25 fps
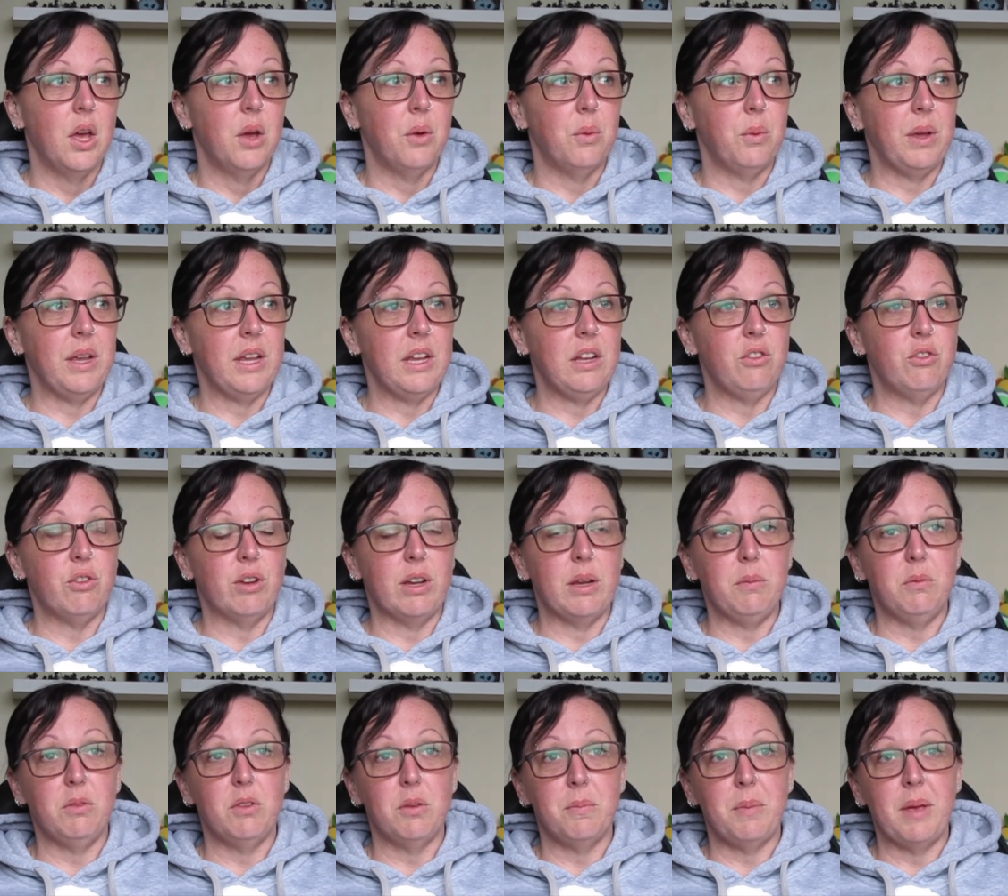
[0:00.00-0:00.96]
where he
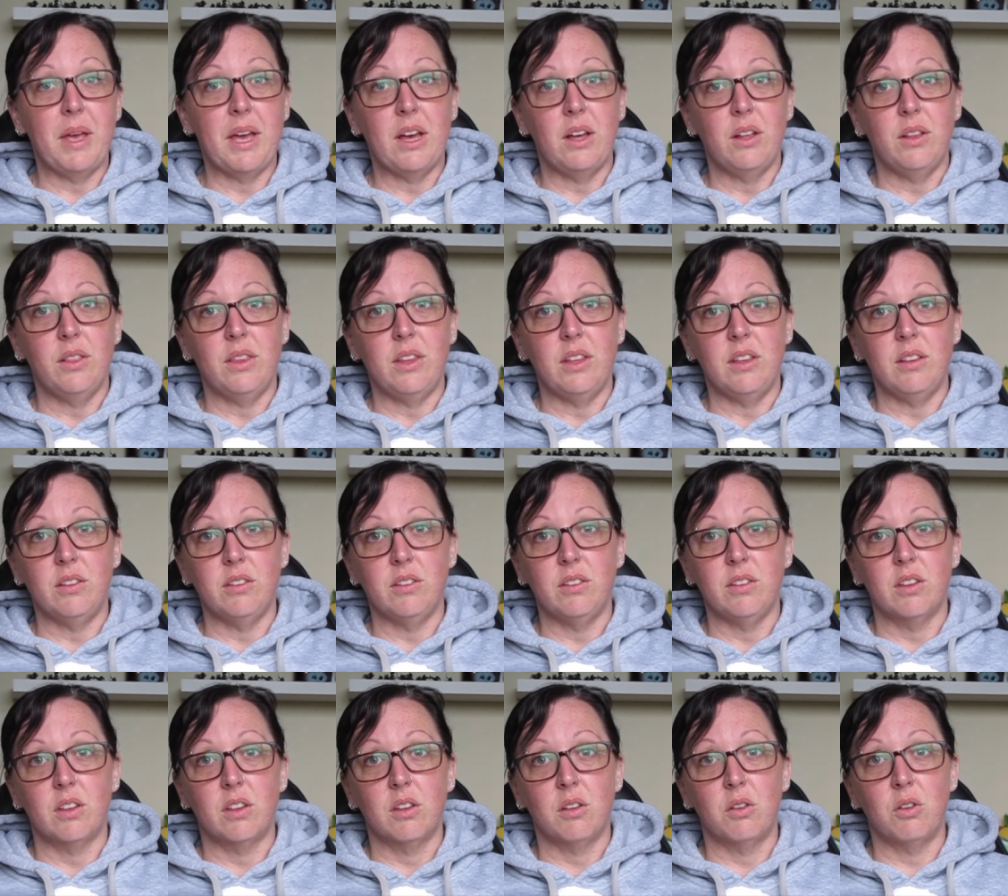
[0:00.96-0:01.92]
dreams about
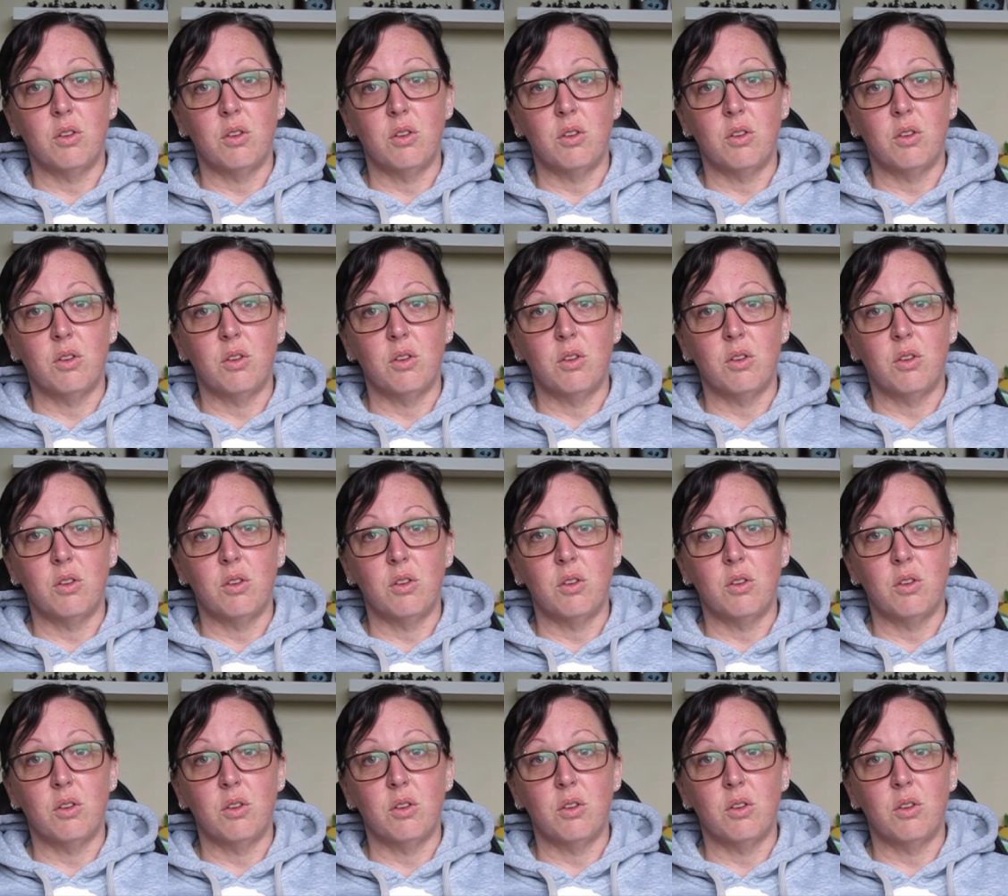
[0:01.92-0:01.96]
this